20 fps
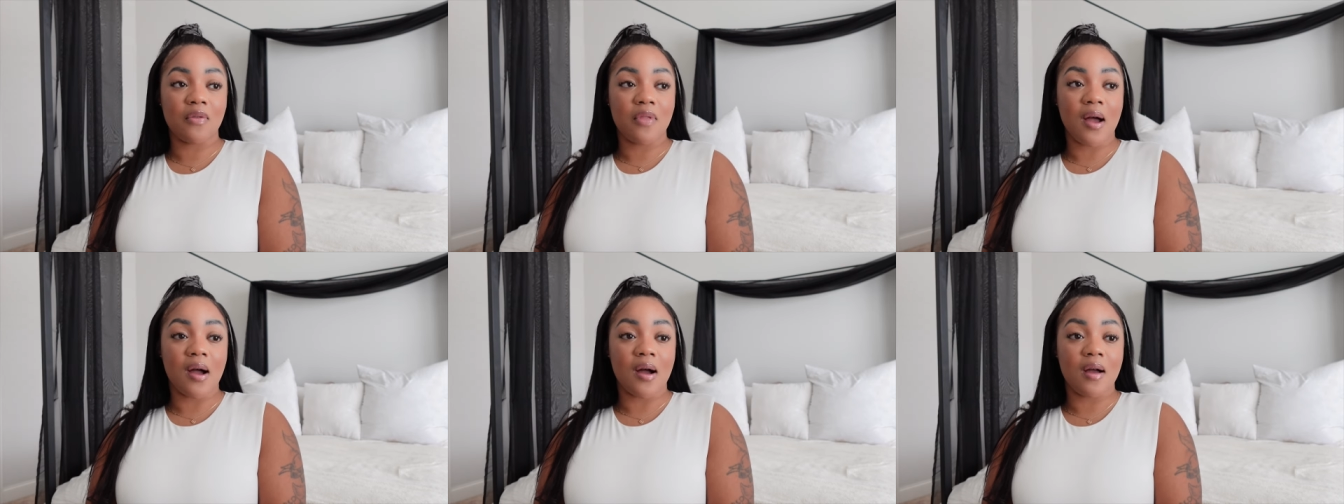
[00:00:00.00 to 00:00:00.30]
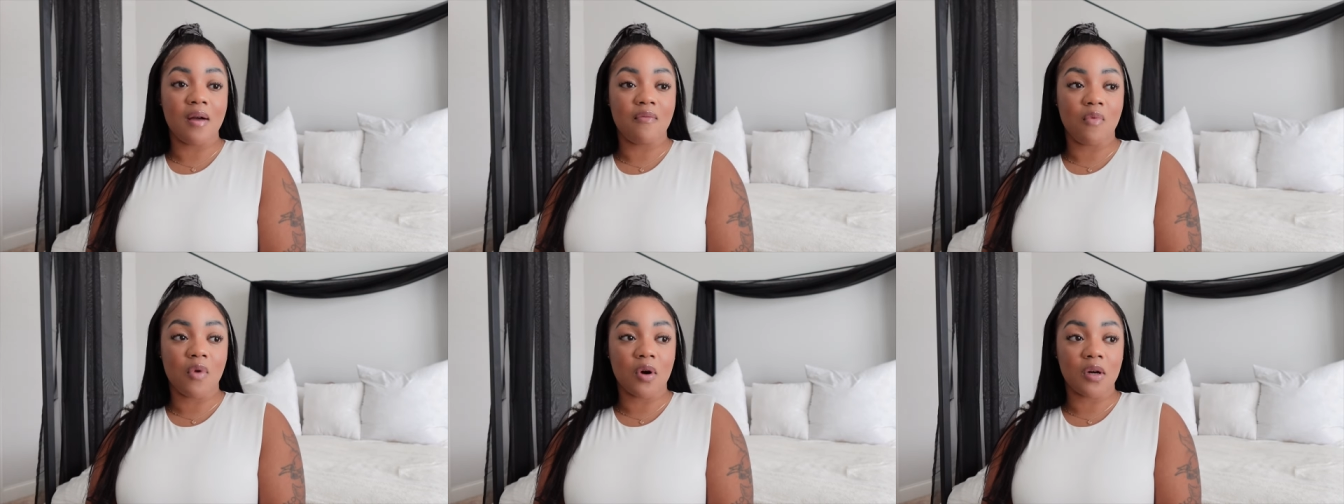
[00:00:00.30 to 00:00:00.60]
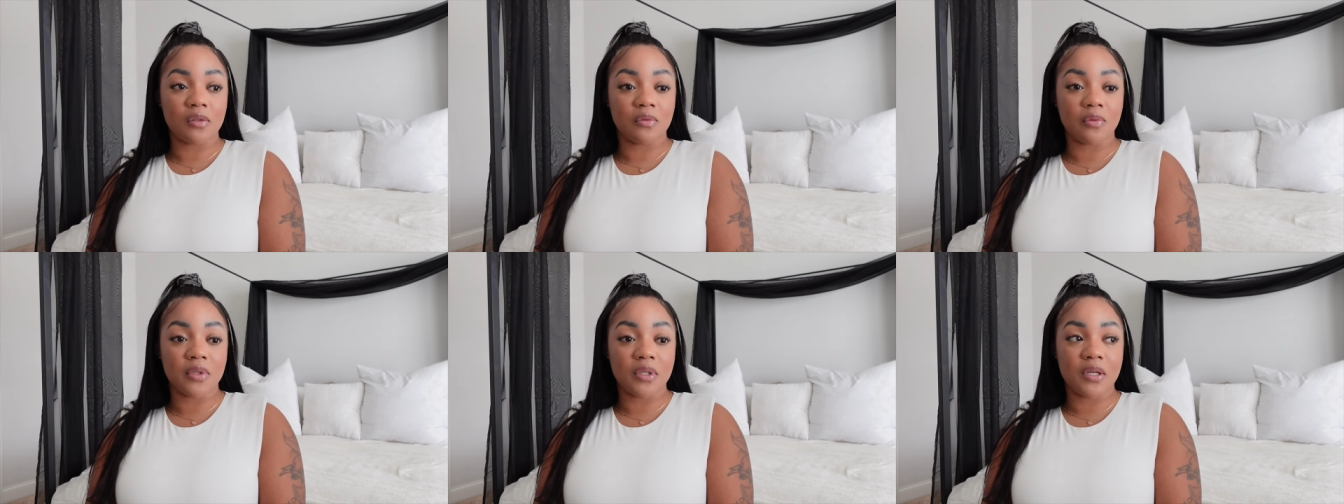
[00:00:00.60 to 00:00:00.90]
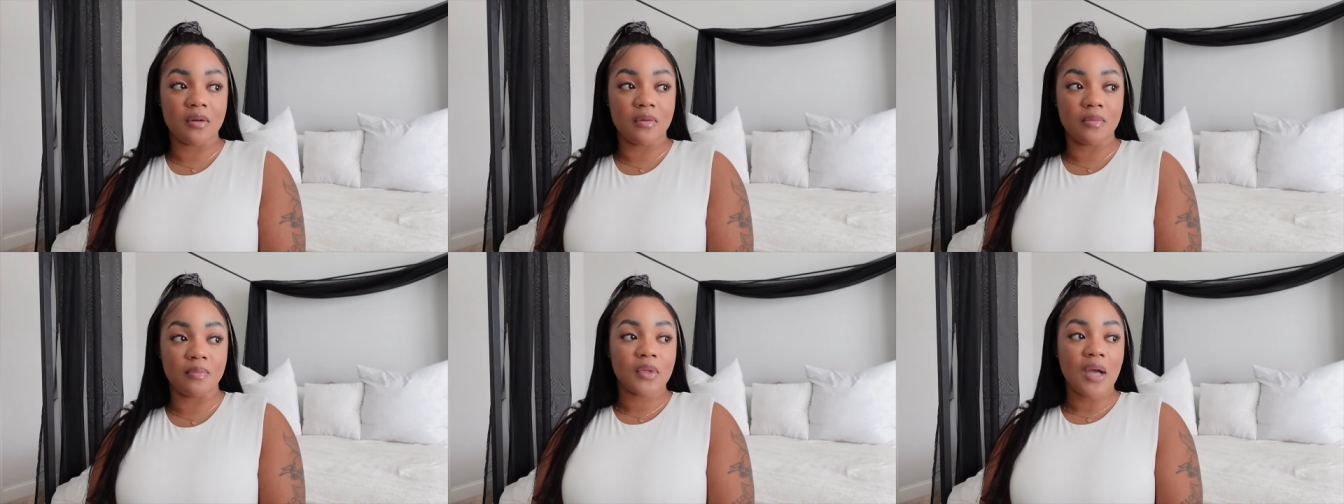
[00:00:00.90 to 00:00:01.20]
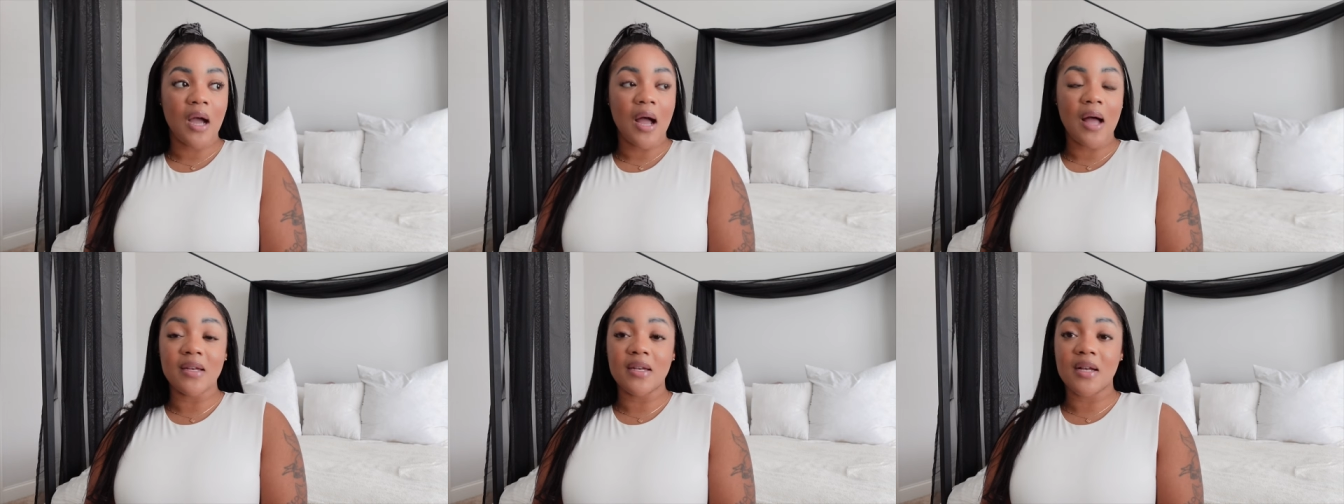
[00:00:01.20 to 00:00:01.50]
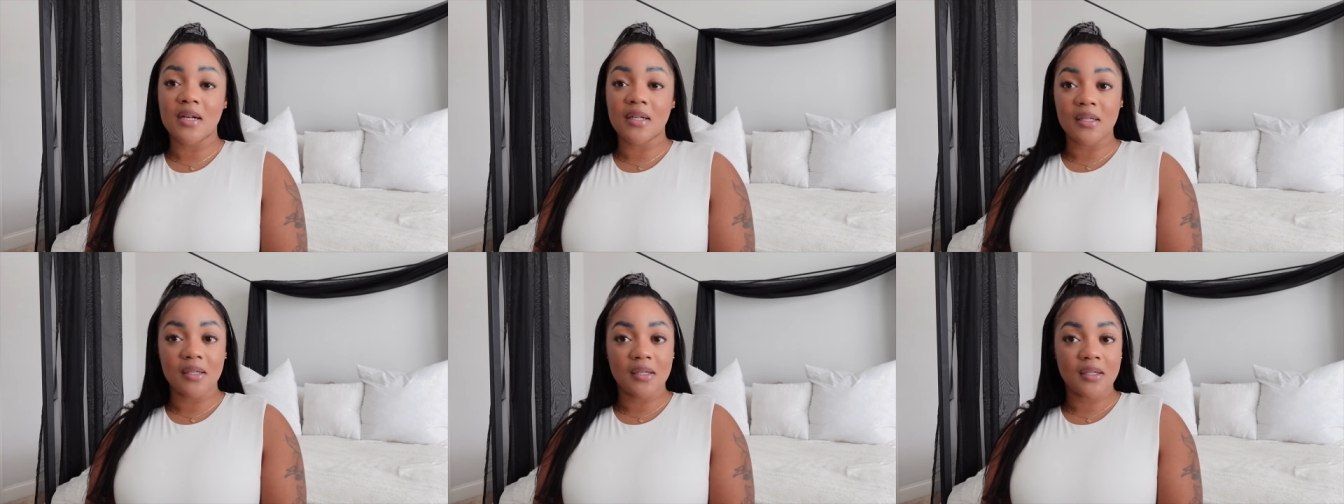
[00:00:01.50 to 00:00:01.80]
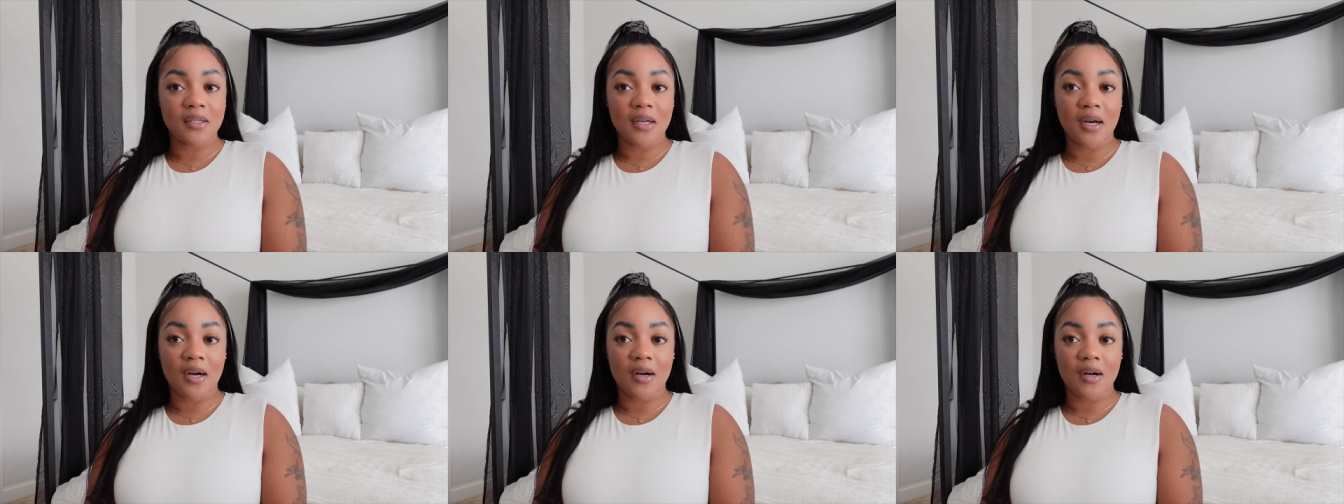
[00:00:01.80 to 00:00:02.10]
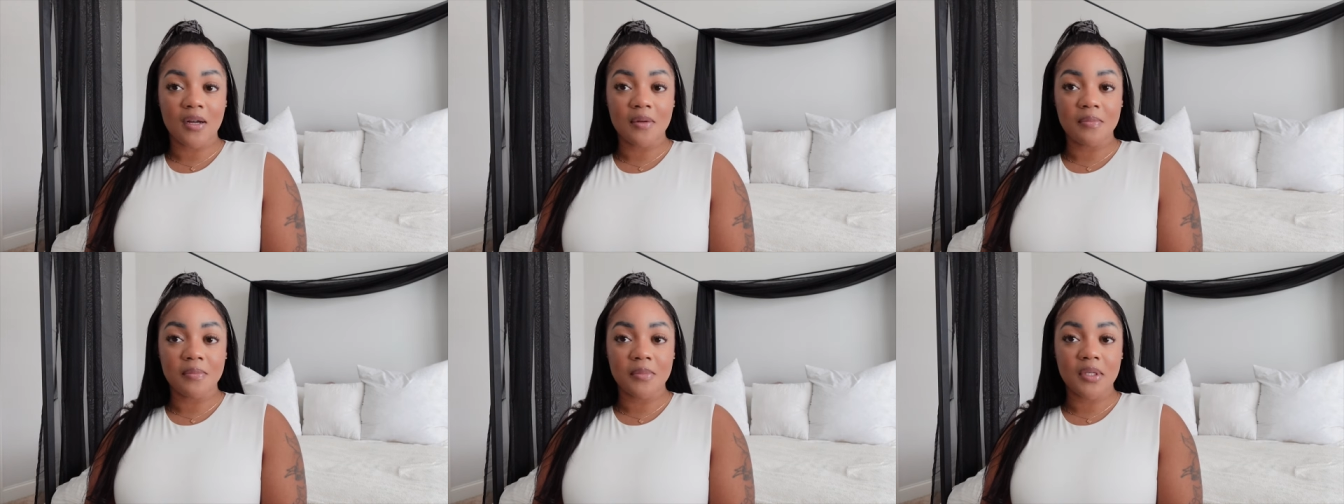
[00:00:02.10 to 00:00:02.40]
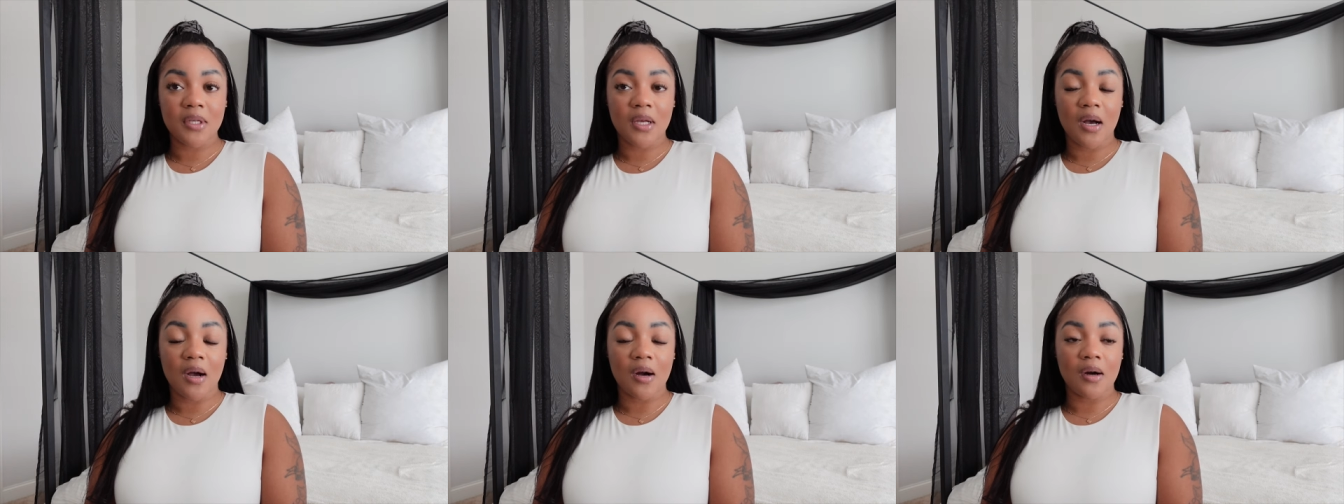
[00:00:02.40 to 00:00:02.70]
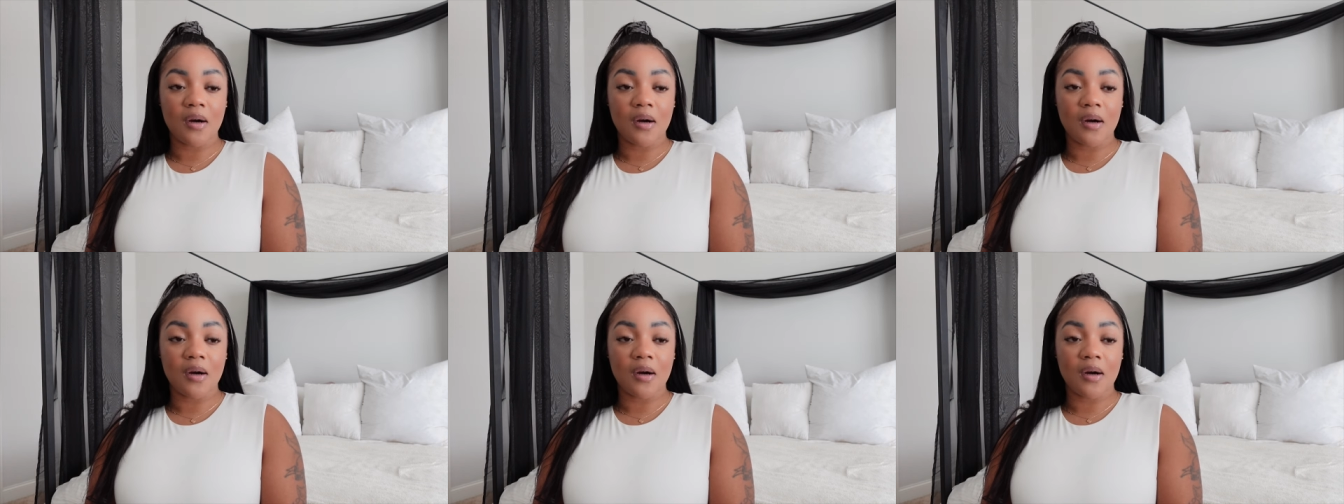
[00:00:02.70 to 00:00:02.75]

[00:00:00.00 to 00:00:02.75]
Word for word: that I have worked with them a dozen of times.